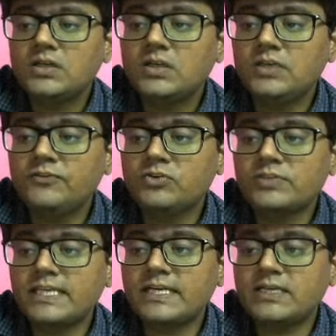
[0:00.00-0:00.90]
if you
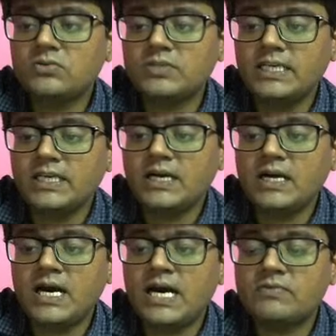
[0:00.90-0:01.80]
say that the
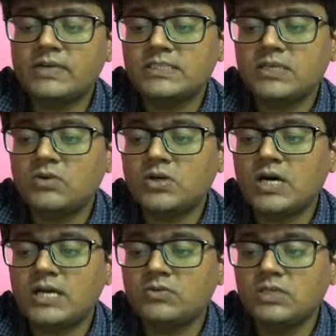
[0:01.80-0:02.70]
R1 is equal to
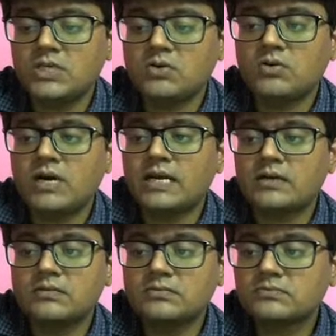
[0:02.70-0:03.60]
R2 is equal to R,
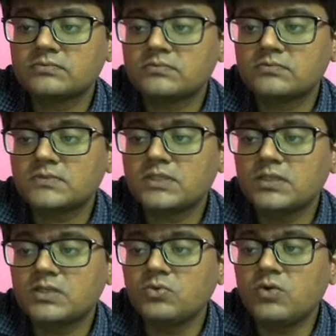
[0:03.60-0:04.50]

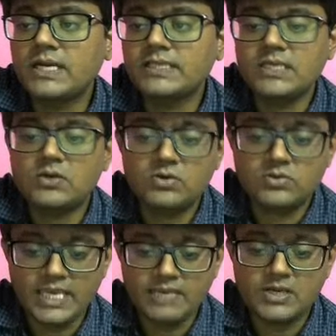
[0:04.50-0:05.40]
2R is equal to
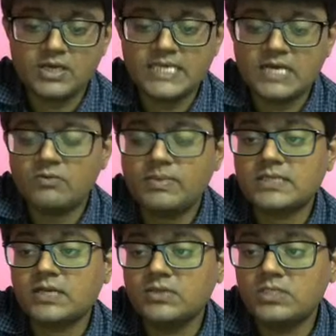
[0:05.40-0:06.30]
A, because R1 plus
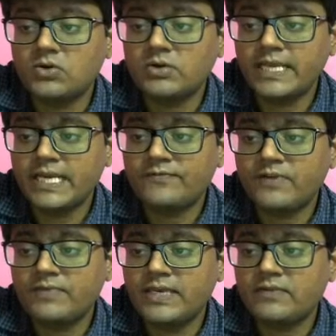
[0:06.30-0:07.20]
R2 is equal to A, right?
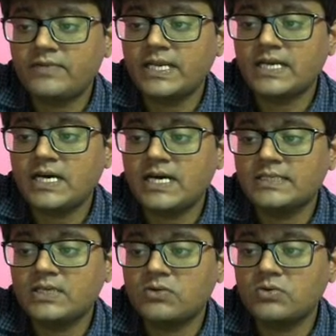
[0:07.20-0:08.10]
From here we will get R
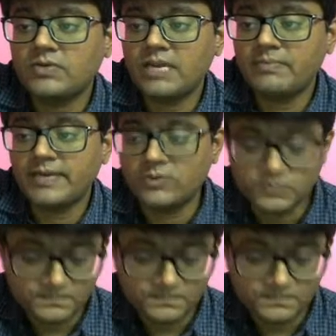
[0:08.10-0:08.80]
is equal to A by 2.